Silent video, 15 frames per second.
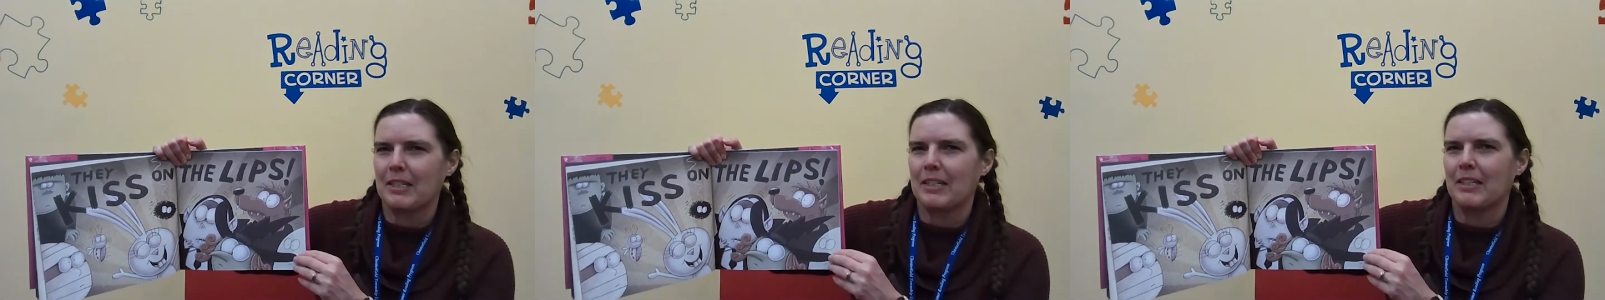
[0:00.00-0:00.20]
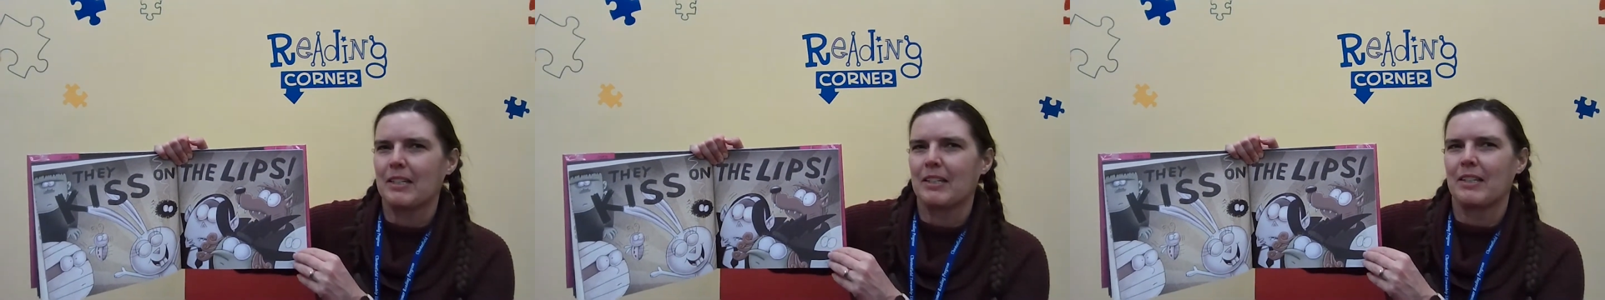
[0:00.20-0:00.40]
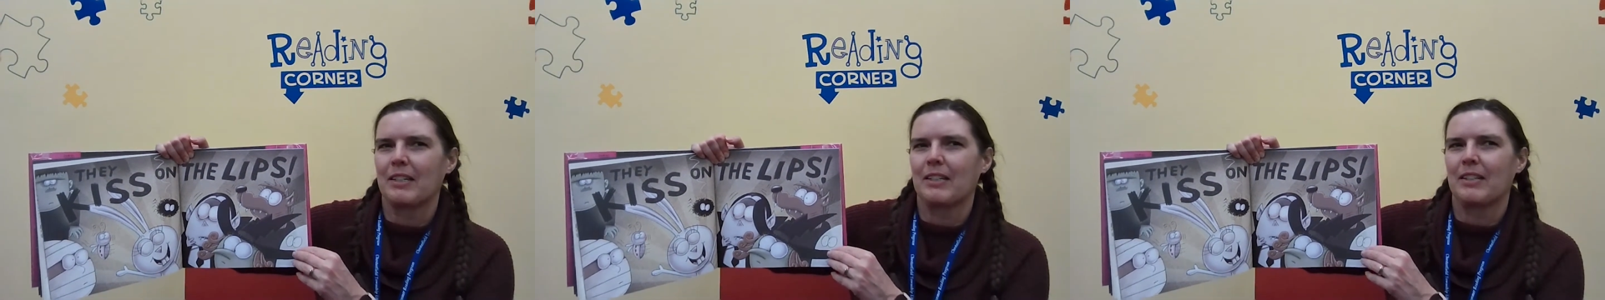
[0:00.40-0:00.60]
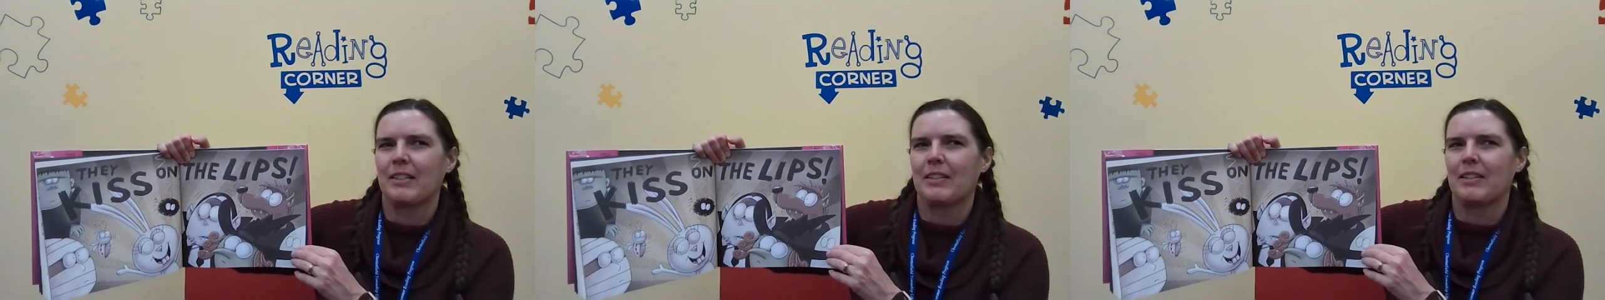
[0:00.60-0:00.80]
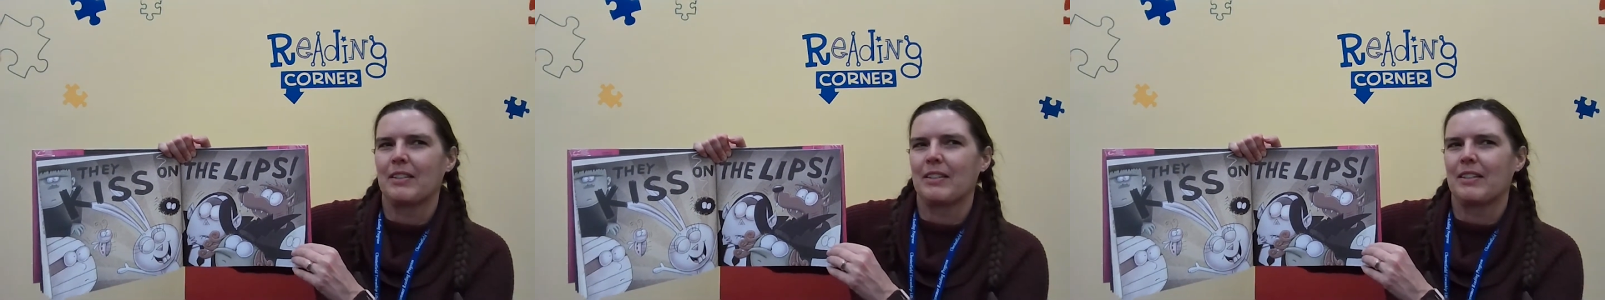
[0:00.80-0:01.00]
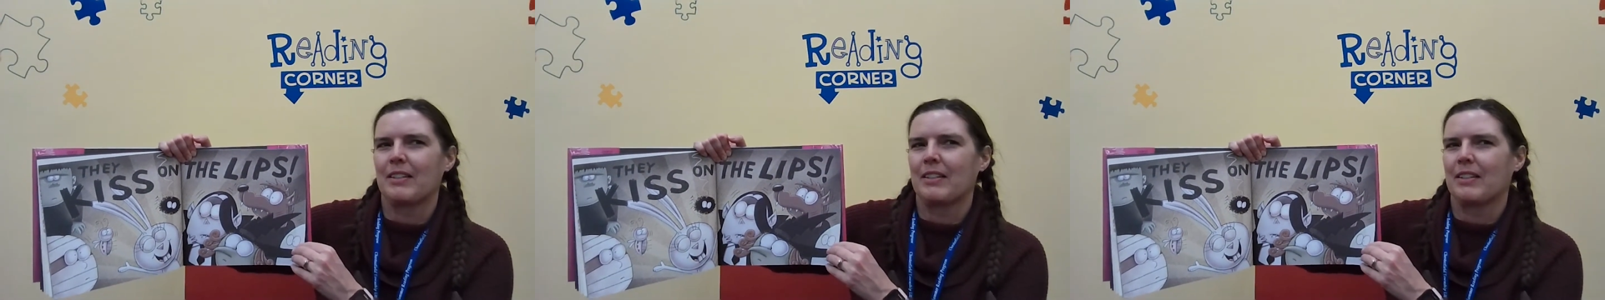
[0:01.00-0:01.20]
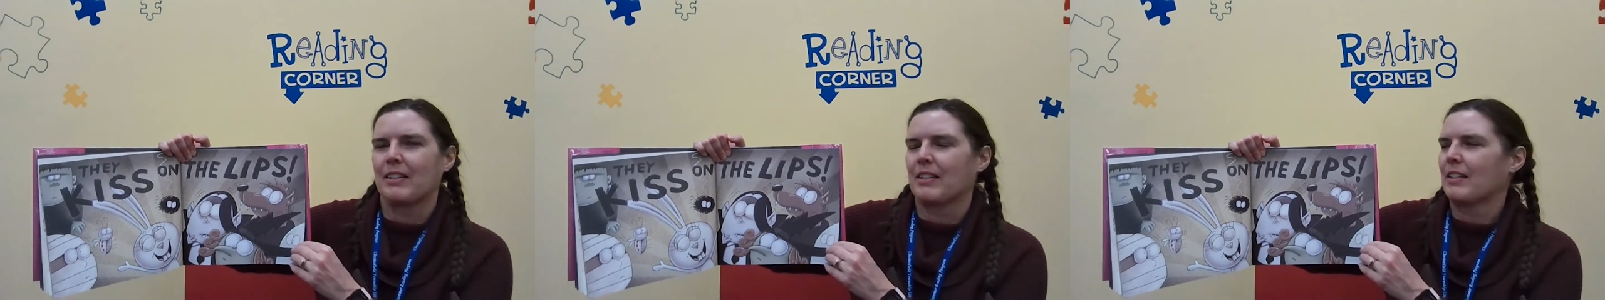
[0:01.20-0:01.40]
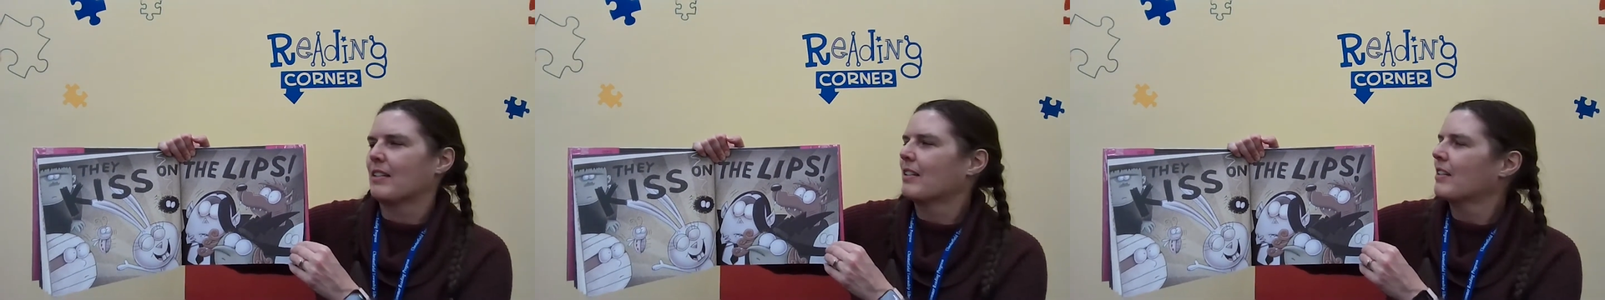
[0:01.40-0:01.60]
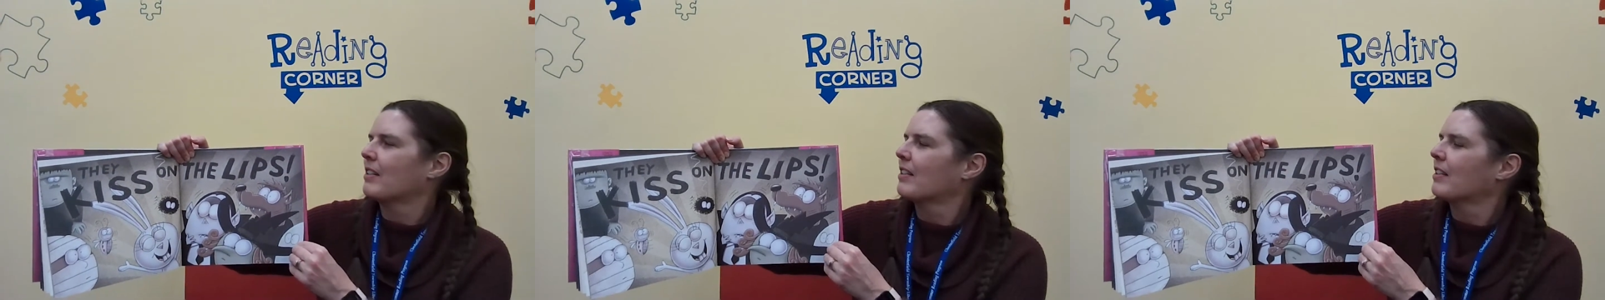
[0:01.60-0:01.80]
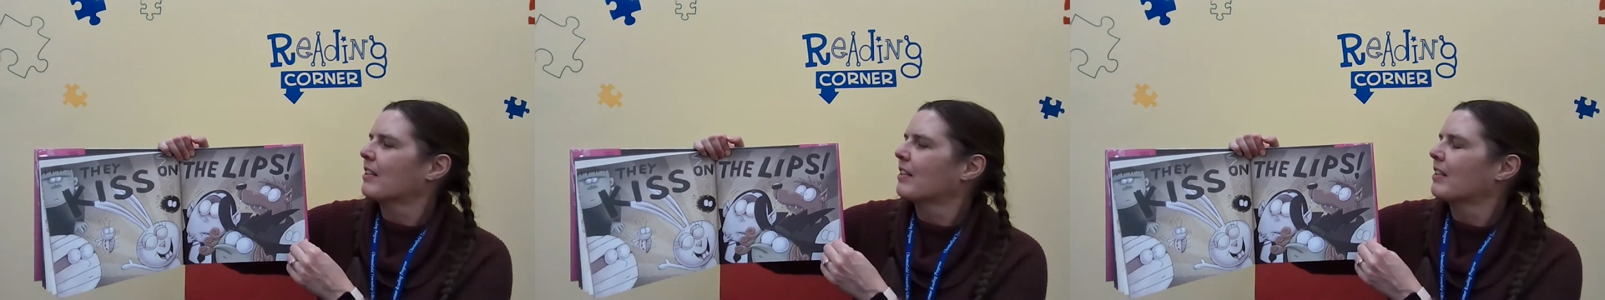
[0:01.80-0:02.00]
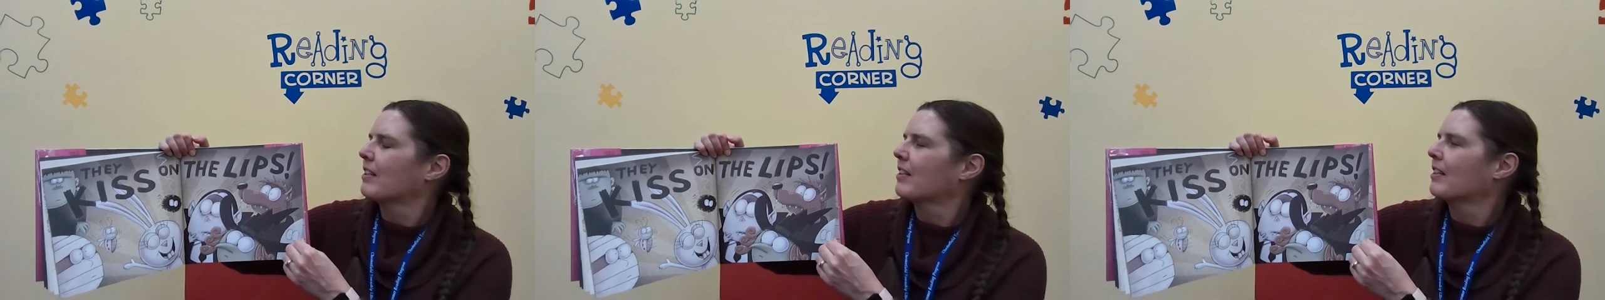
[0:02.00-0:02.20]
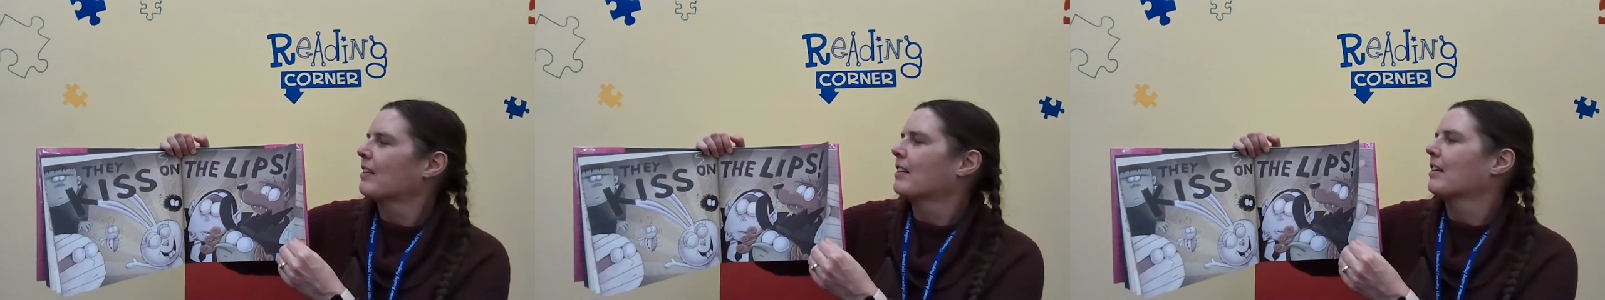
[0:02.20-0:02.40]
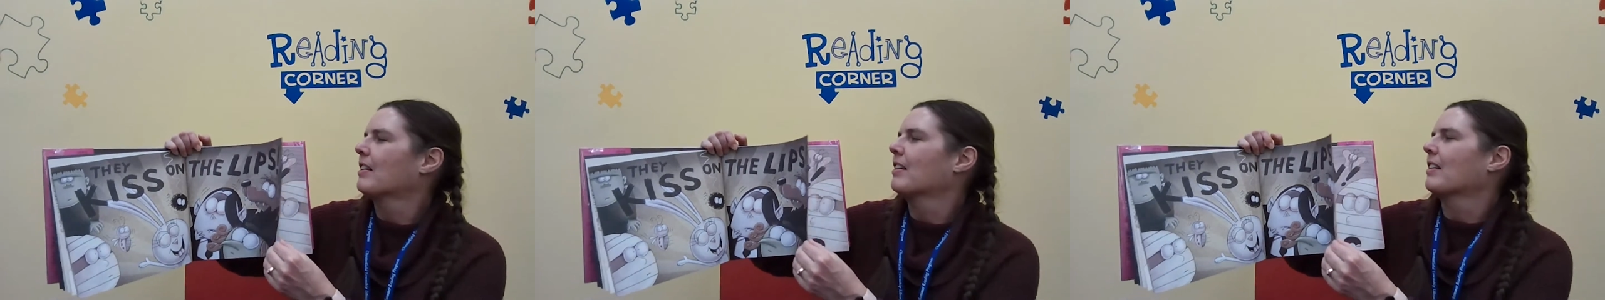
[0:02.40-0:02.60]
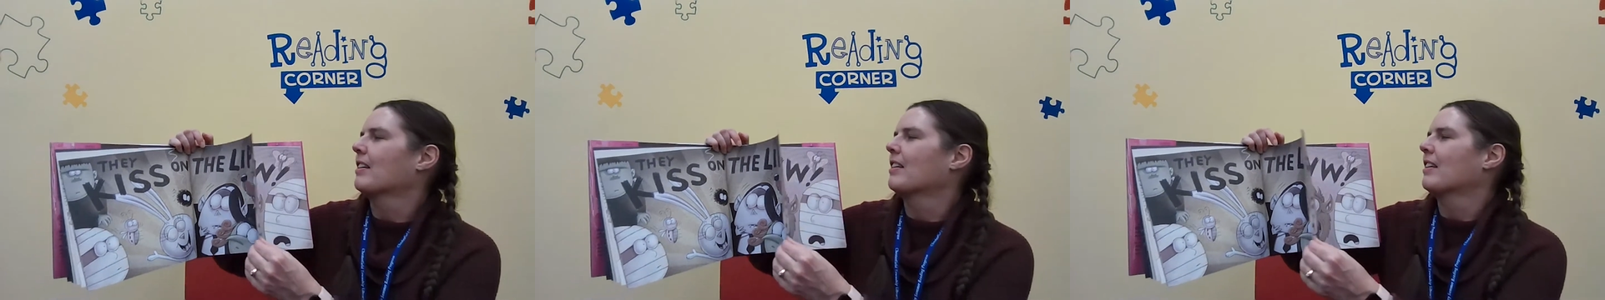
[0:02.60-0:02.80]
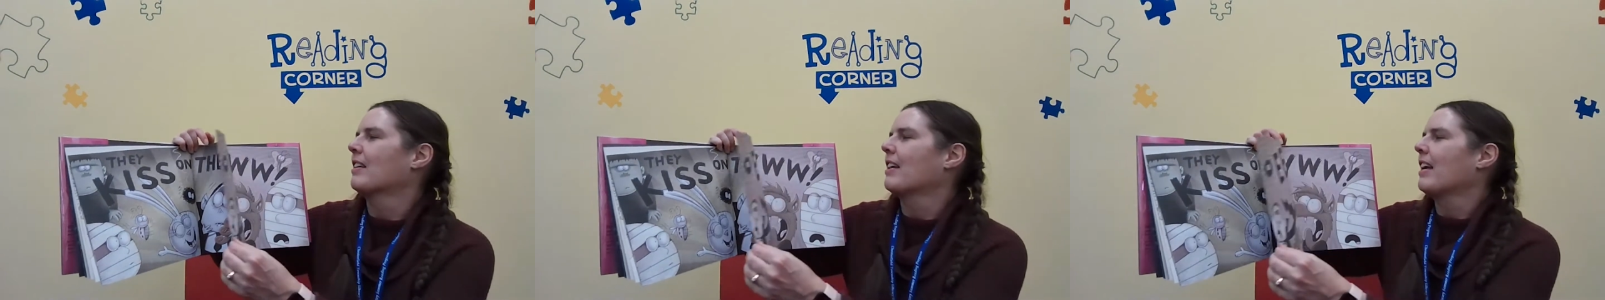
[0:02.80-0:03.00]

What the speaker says: (no one is talking)